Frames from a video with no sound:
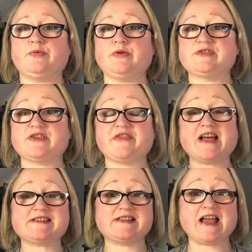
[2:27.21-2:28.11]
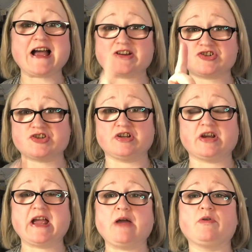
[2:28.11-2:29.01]
So that's the action,
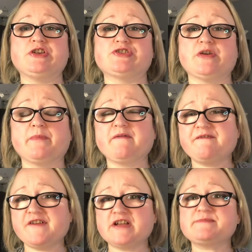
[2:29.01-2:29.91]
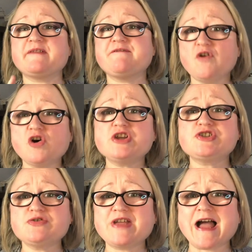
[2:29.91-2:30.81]
okay, what you're doing. But first, before you
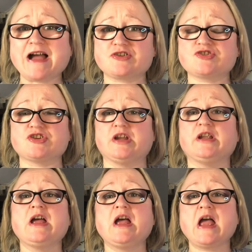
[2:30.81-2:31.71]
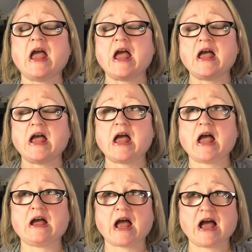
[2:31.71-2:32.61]
do the action,
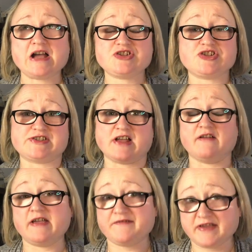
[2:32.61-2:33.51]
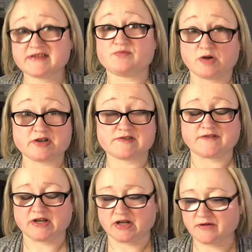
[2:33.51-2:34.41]
ask yourself if this works
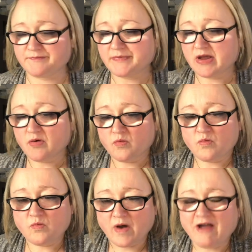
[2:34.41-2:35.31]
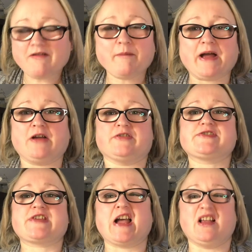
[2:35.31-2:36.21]
for you. Where am I on a
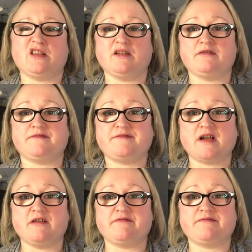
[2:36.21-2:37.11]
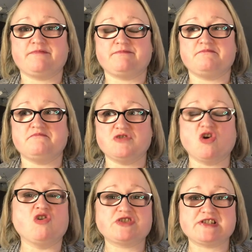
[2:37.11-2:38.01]
scale of
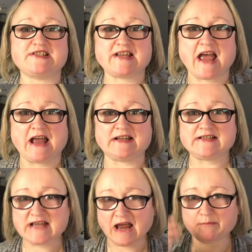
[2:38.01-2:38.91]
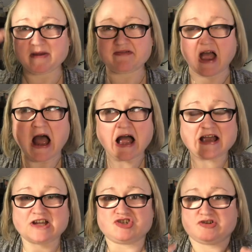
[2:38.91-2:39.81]
0 to 10? 10 being the
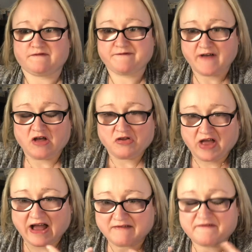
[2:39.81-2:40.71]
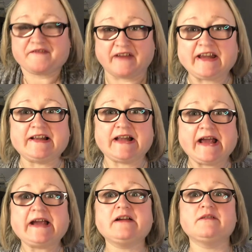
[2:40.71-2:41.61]
highest you felt that
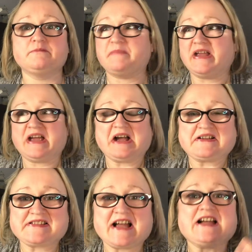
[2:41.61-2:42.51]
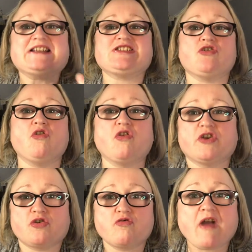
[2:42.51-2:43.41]
feeling, be it anxiety or
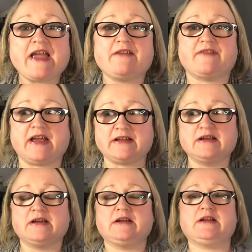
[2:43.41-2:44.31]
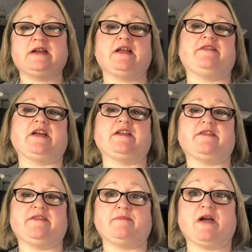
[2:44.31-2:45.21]
the craving, at
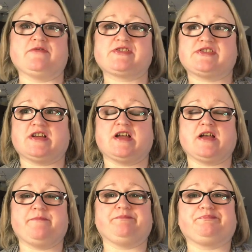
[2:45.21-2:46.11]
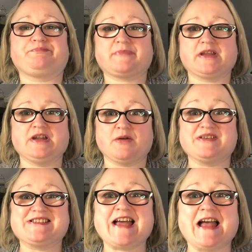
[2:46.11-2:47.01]
the most
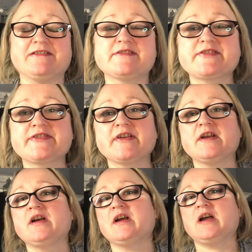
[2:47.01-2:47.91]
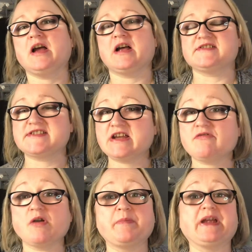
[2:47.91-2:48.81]
intense, and
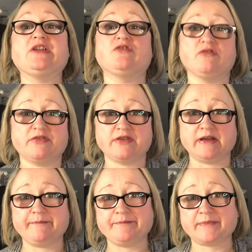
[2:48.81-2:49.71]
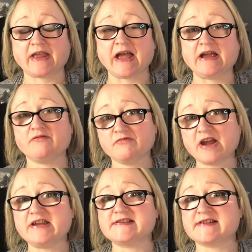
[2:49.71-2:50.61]
0 being nothing. Okay, and
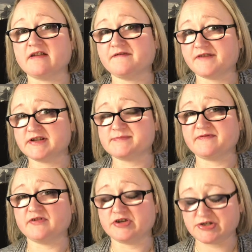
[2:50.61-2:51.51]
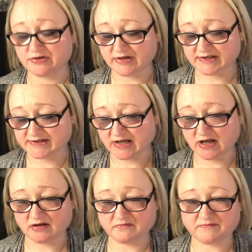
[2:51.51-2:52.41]
rate yourself first before you do this.
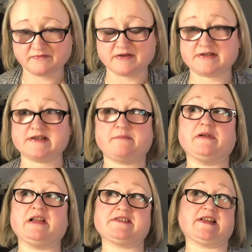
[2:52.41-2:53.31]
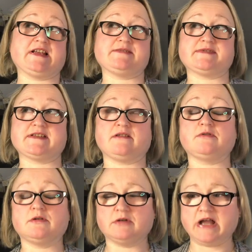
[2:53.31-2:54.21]
So, for example, I'll say to myself,
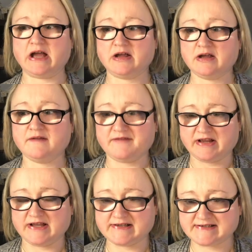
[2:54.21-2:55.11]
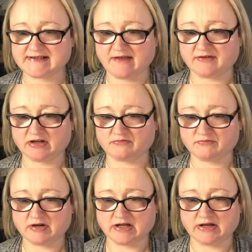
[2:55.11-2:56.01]
oh yeah, feel it at 7. I
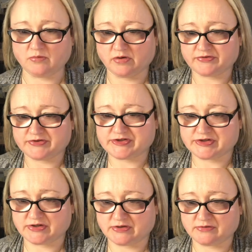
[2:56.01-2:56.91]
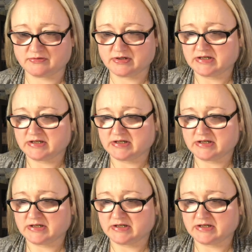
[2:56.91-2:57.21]
really want to